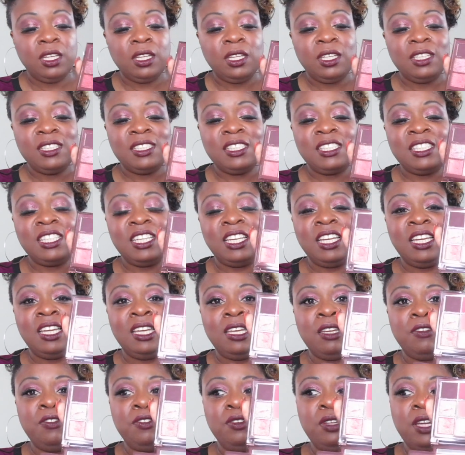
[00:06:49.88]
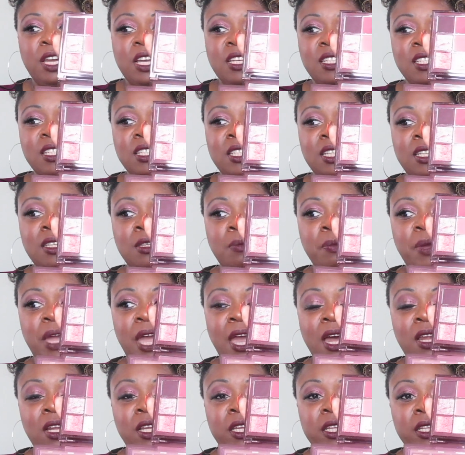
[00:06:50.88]
see if you guys see the
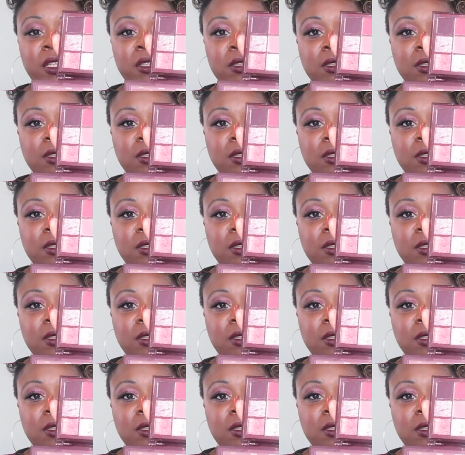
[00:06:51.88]
palette.